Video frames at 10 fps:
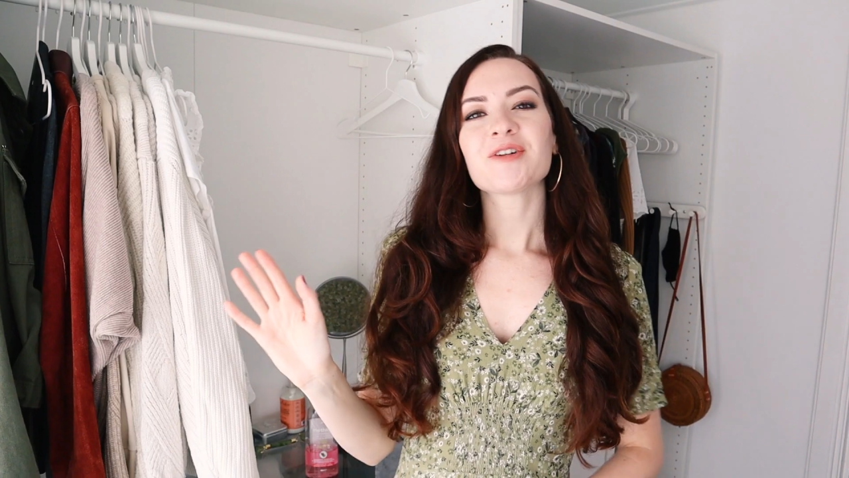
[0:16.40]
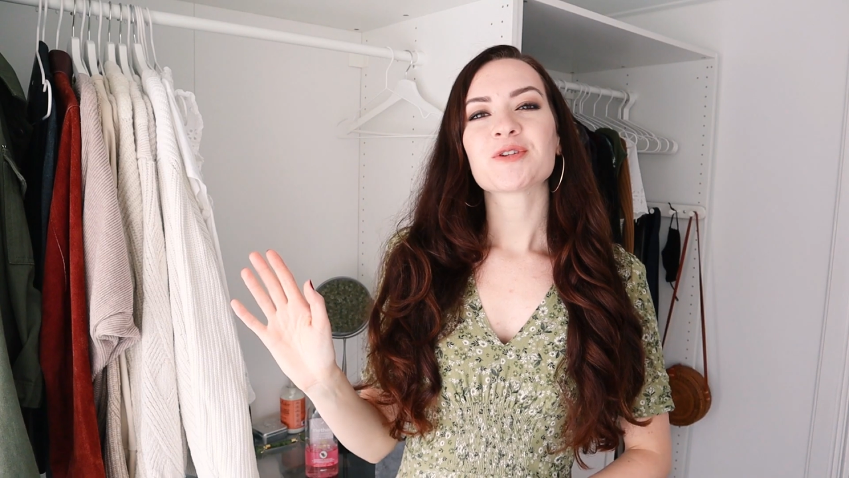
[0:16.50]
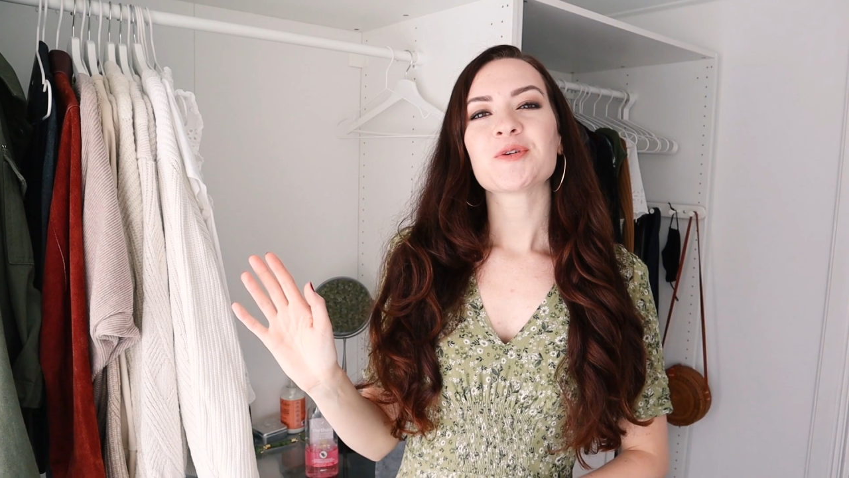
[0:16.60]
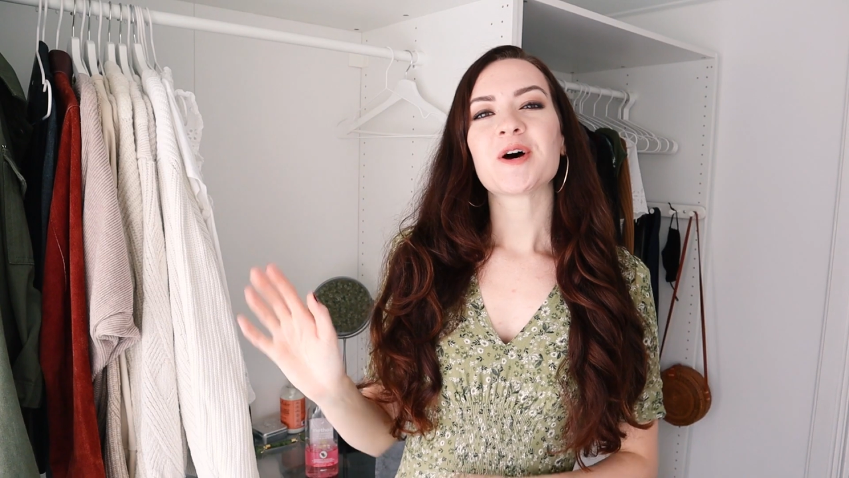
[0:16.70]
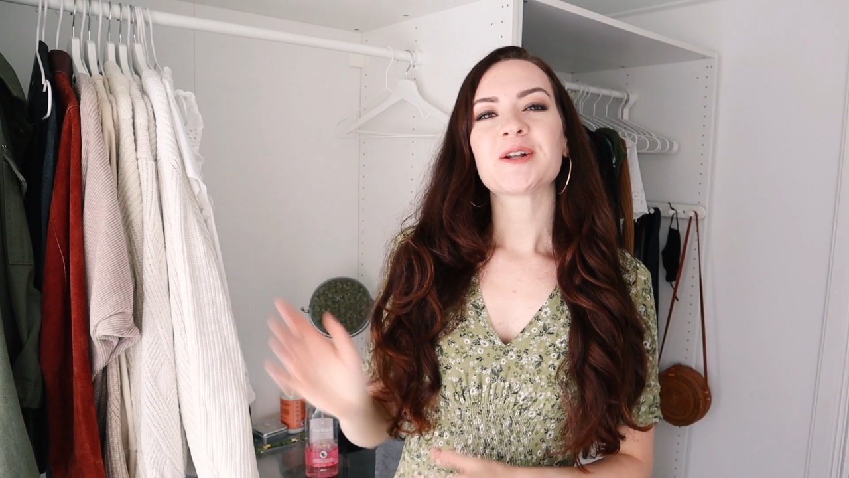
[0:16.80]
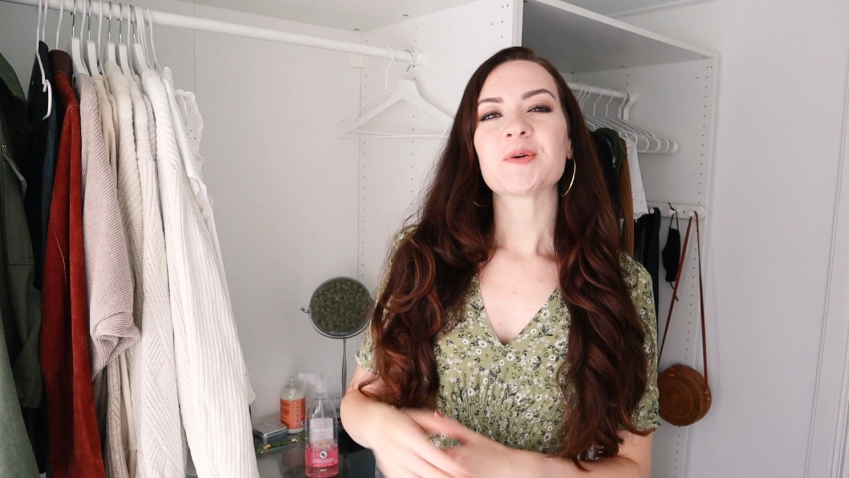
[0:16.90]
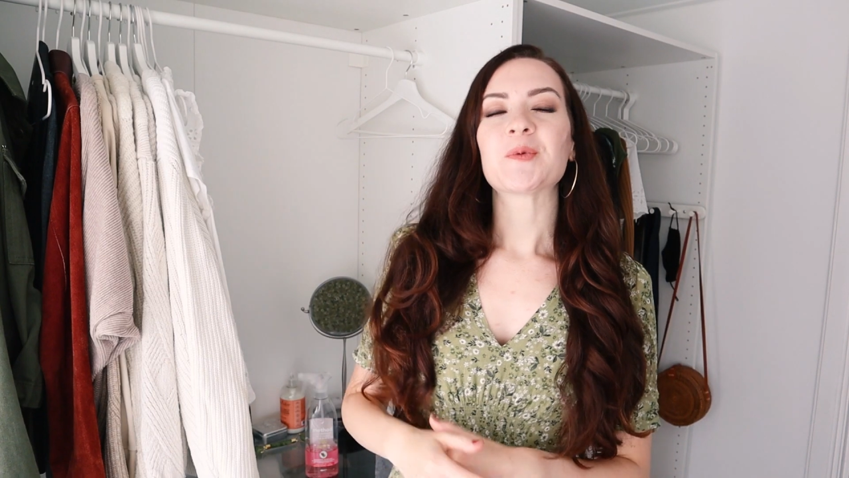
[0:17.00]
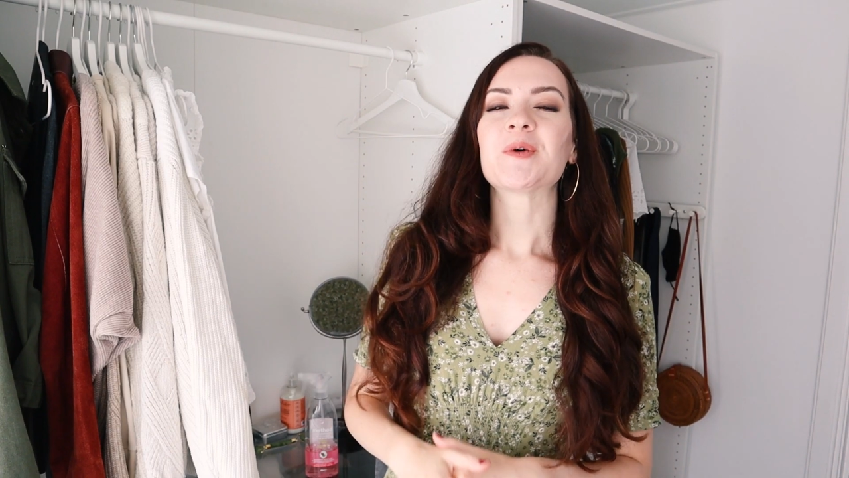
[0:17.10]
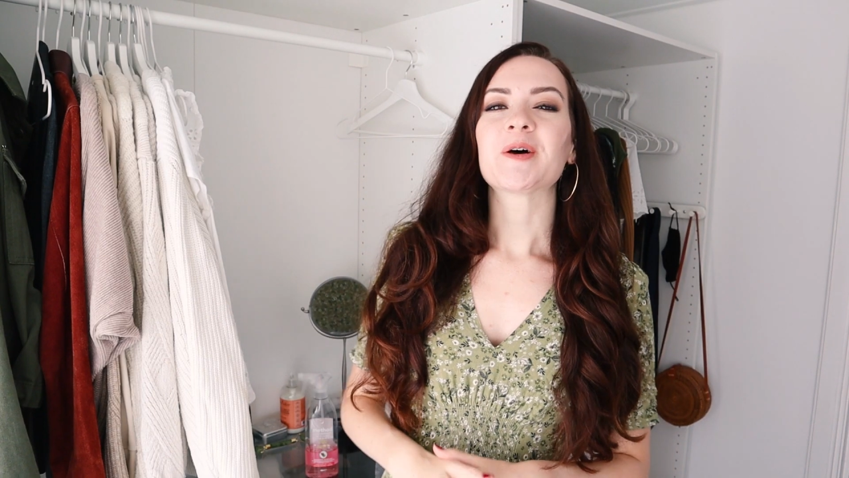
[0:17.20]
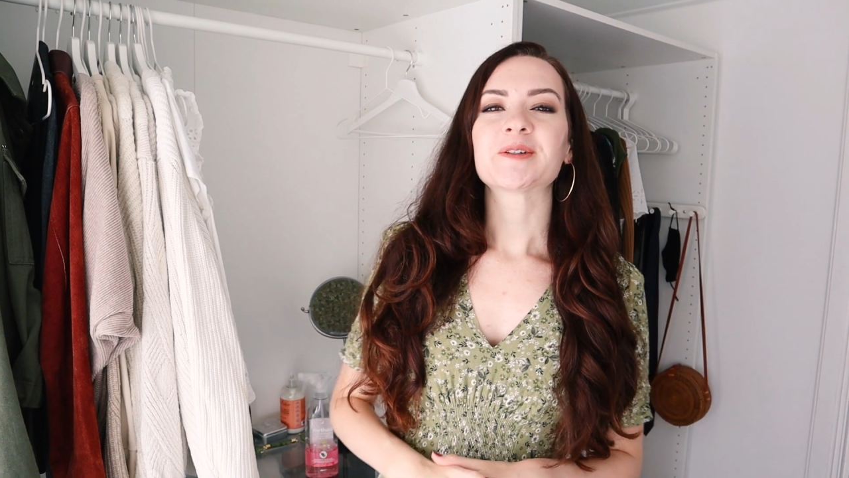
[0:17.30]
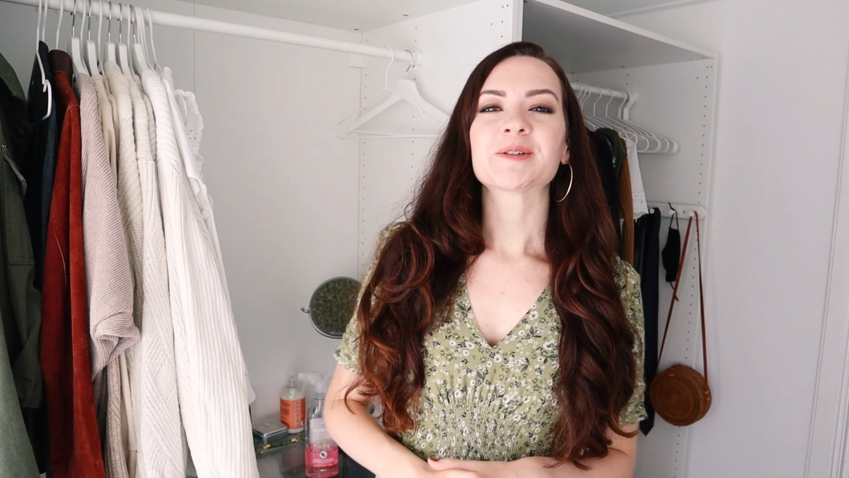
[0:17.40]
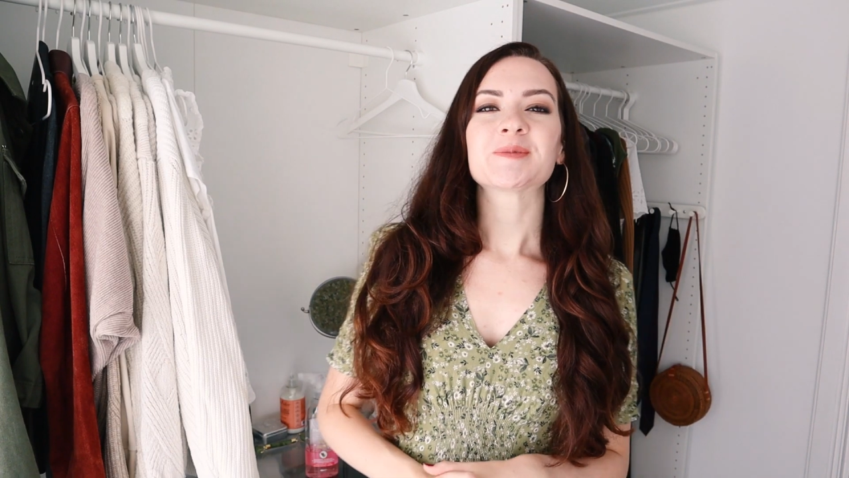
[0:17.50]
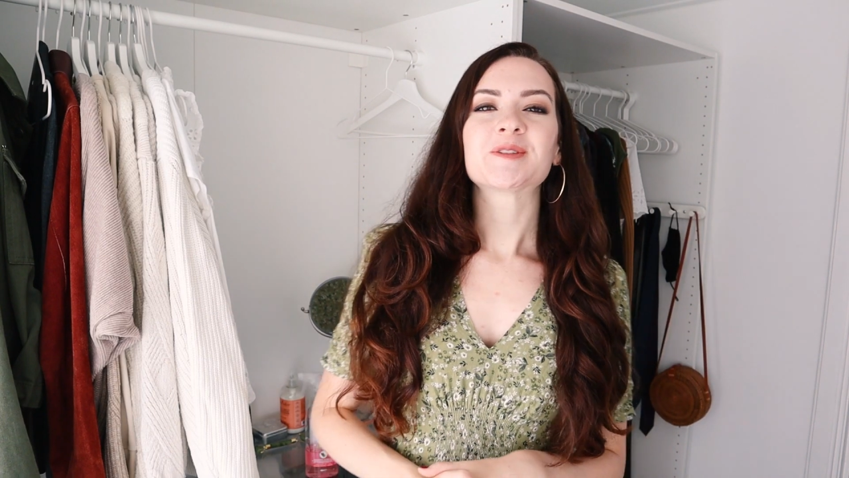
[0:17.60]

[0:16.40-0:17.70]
everyone, welcome